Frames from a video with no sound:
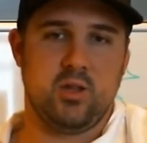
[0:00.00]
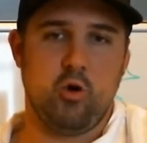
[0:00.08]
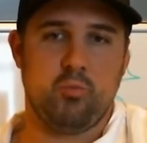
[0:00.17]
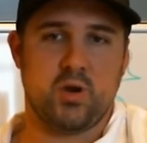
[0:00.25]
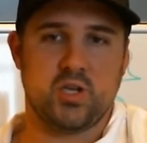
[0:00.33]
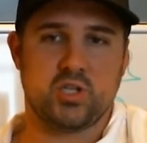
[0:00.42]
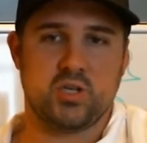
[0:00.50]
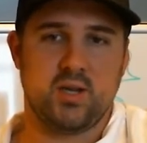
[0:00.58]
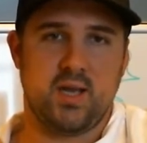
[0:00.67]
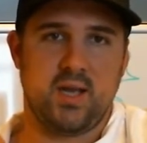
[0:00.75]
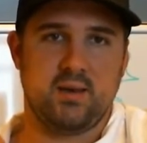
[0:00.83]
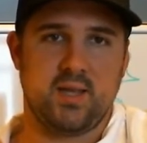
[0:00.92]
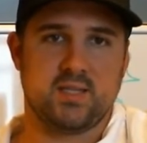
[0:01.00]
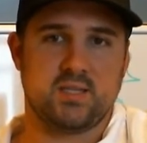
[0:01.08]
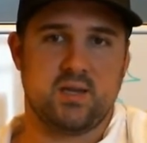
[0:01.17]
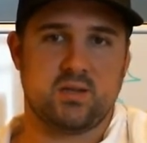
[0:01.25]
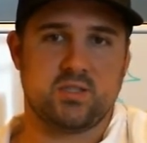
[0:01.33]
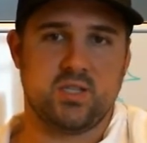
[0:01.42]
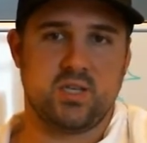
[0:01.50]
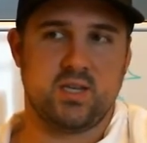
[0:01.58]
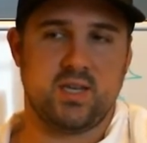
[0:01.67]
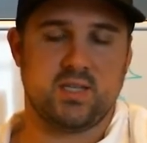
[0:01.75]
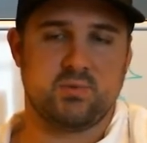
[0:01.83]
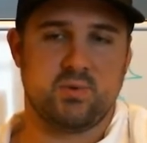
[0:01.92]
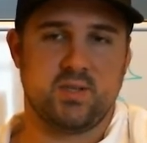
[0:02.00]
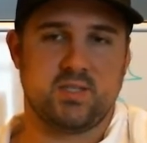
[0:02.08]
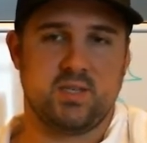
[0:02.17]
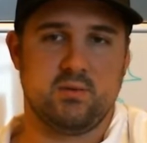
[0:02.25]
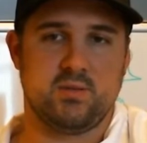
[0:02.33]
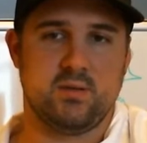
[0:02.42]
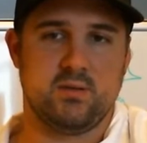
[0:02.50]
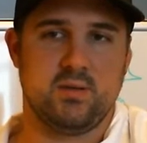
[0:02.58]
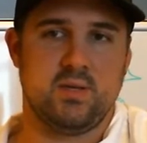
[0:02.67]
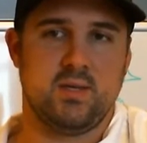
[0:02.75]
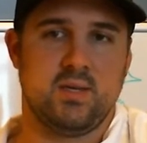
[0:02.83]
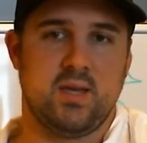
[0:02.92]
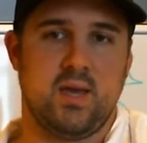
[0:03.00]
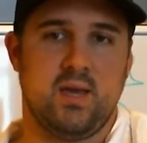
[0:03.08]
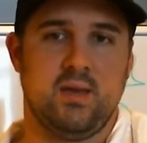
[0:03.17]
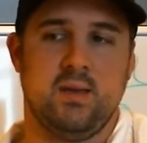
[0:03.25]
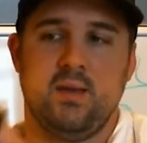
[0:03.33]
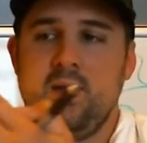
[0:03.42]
low pressure and gets oxygen and gets rid of CO2, okay?